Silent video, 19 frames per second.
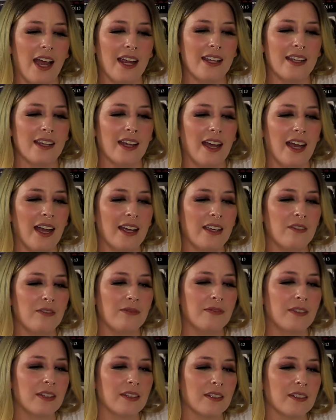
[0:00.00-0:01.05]
I
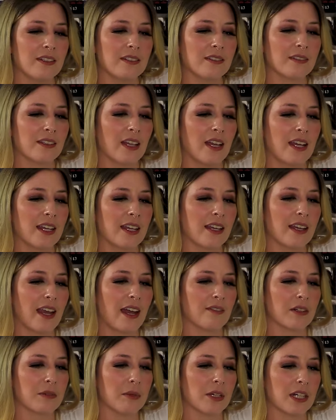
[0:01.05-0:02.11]
feel like
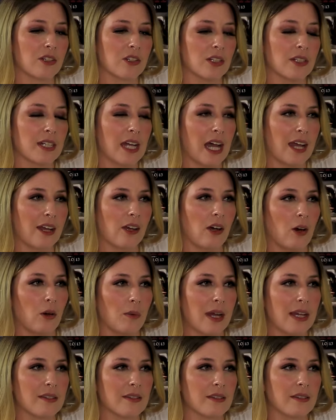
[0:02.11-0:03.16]
everybody should die
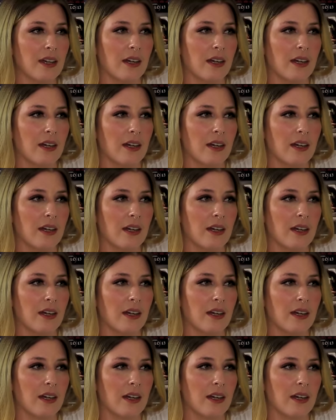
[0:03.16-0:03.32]
always.